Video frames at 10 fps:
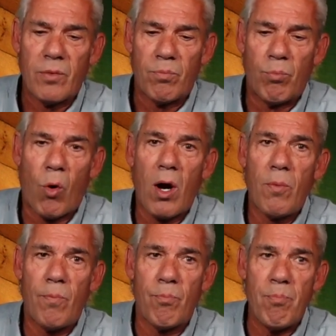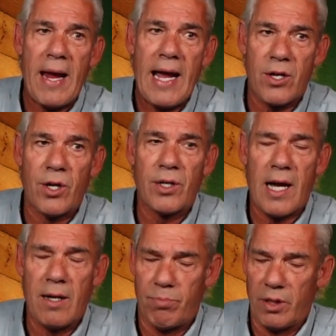more mannered,
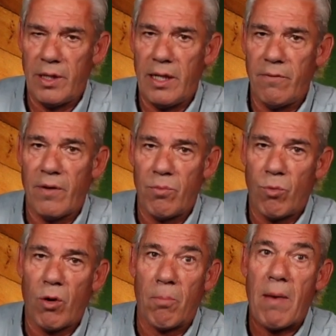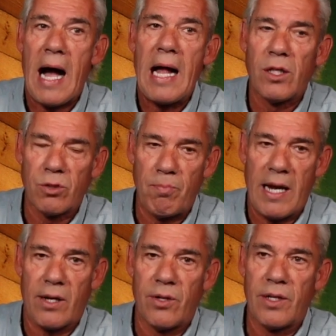I believe, and more
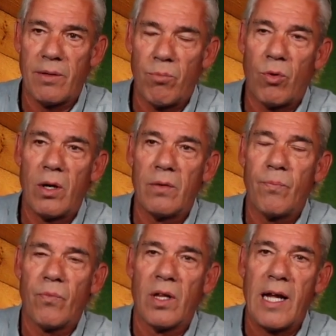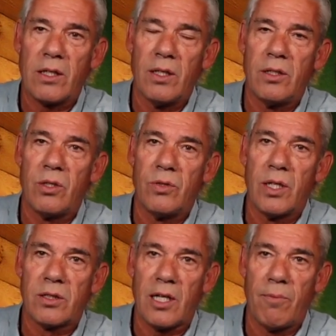mild-mannered and more likely to
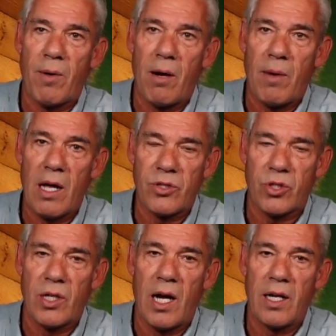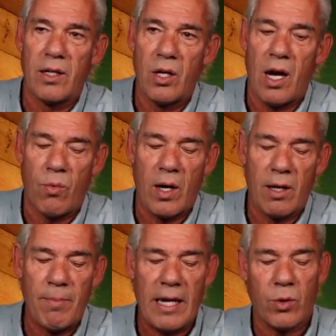just keep our mouths shut and not want
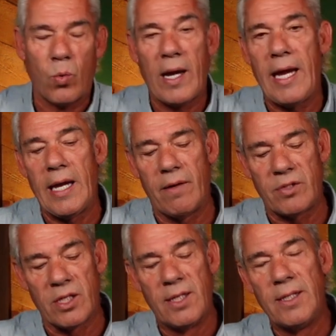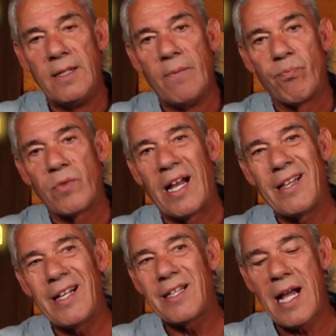to make waves, I
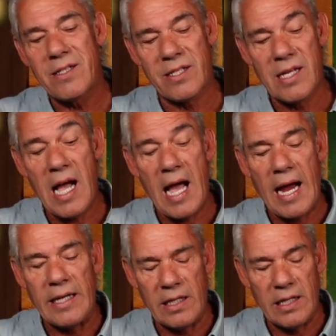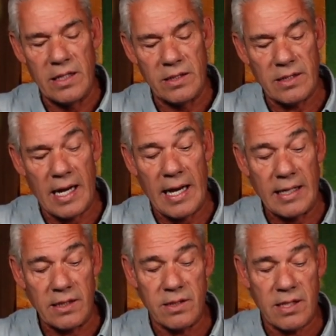think that side is, and I
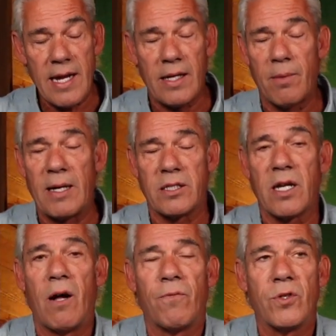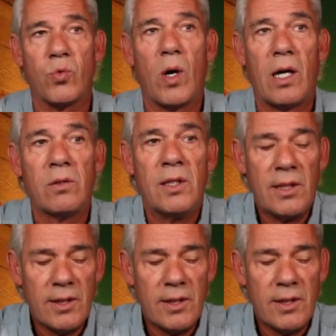can say it to myself as well,